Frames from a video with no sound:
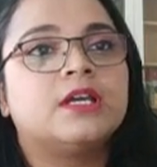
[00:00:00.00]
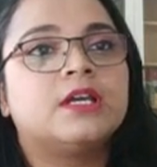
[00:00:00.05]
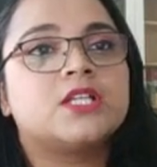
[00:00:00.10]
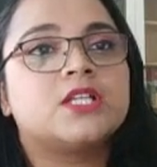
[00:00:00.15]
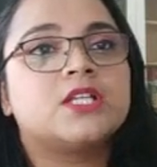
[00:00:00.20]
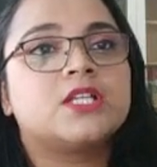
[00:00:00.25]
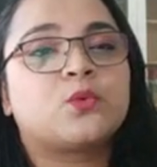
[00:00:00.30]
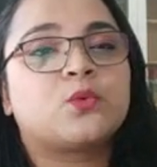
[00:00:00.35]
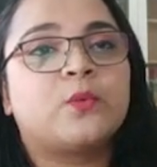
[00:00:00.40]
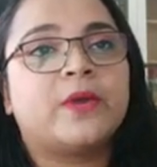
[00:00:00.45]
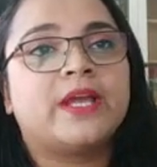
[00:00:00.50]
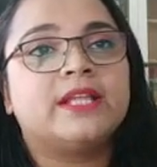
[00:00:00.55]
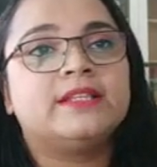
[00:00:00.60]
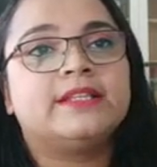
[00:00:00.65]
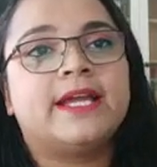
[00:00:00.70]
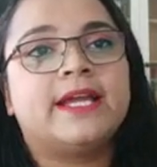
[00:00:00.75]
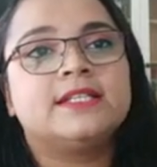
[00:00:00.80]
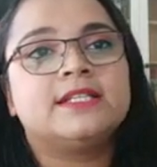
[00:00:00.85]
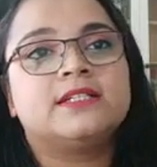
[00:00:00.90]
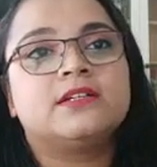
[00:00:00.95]
A square
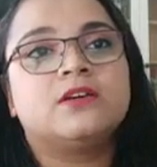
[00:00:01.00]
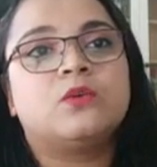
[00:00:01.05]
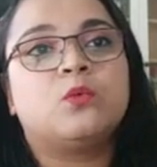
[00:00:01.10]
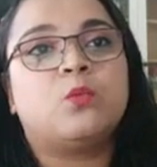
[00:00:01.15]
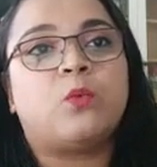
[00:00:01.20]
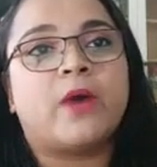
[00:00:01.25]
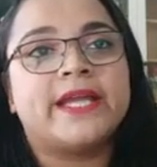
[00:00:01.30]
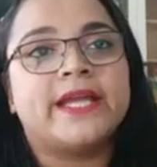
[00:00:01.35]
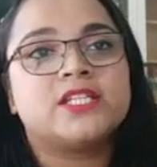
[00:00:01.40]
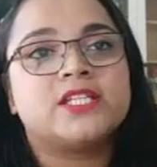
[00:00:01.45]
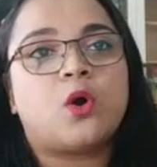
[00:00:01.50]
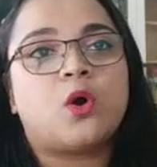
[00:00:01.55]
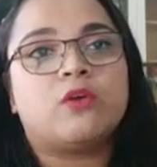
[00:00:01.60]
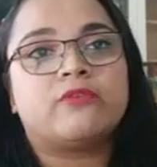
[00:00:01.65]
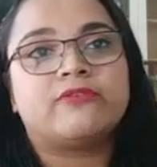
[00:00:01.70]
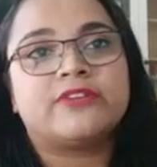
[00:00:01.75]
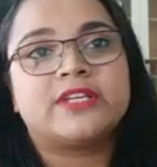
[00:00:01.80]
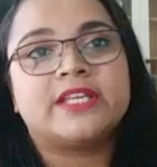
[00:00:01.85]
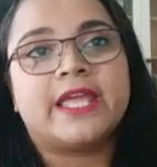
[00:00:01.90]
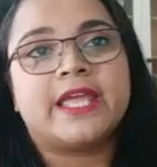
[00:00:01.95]
that white
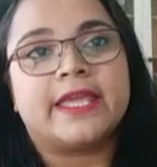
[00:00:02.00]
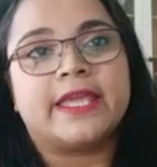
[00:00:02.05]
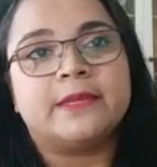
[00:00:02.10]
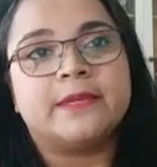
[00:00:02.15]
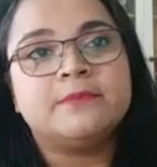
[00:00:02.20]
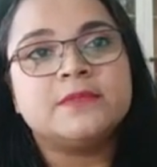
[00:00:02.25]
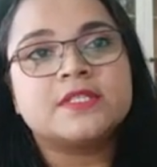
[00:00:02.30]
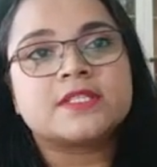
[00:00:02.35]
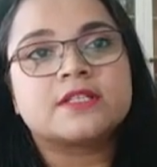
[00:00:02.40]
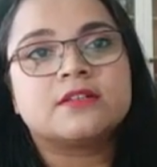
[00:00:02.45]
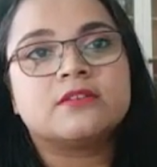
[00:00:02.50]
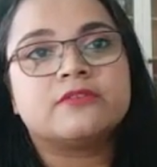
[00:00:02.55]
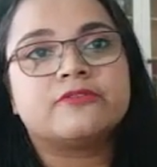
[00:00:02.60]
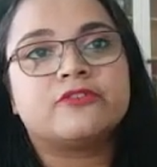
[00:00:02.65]
often aims